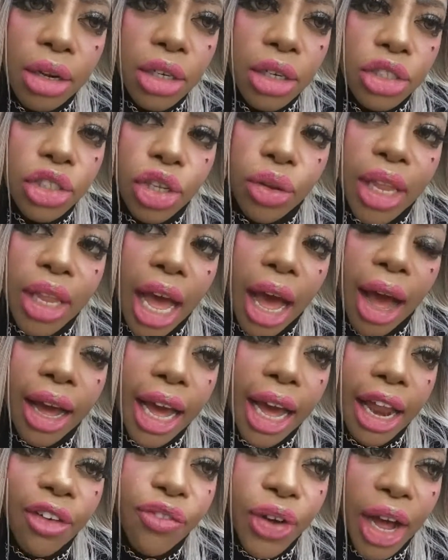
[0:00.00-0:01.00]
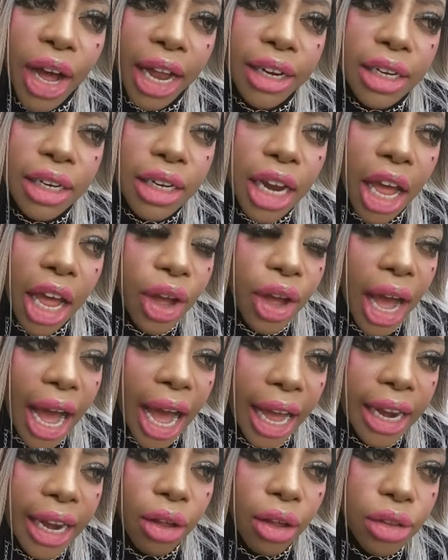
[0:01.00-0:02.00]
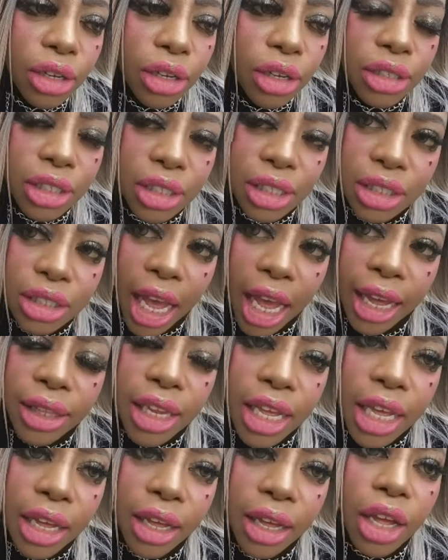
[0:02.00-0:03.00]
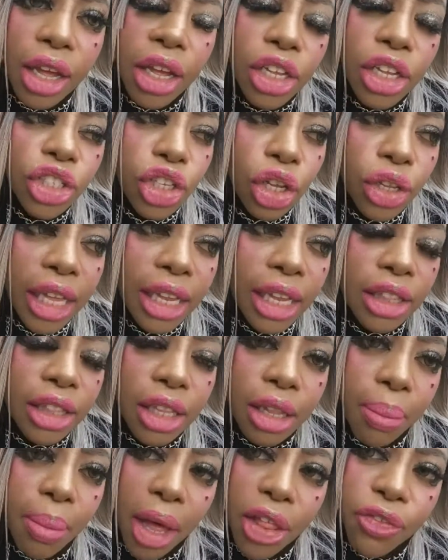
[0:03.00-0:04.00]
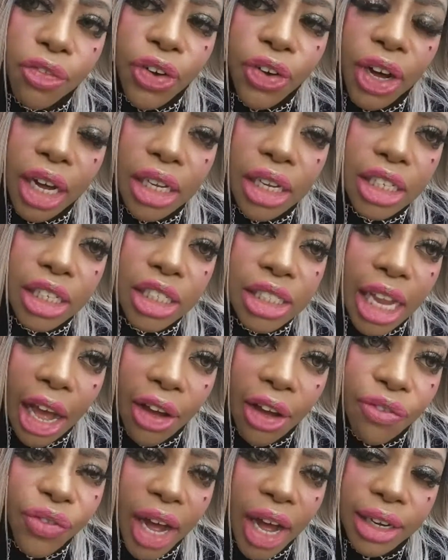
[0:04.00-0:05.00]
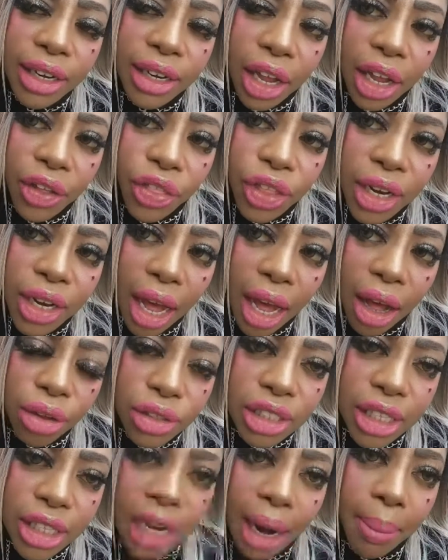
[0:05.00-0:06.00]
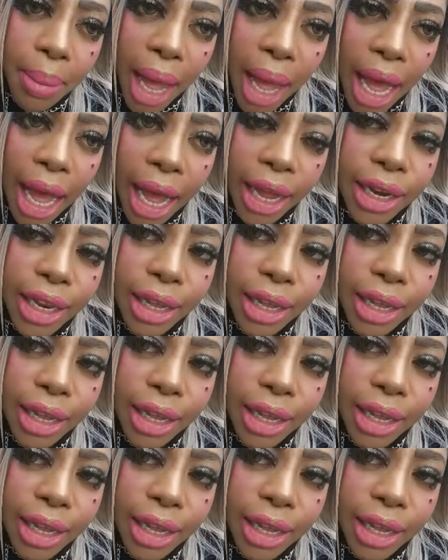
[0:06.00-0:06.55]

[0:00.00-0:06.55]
So now I got to find another hideout technique so that the motherfucker does not find nothing else that I'm hiding.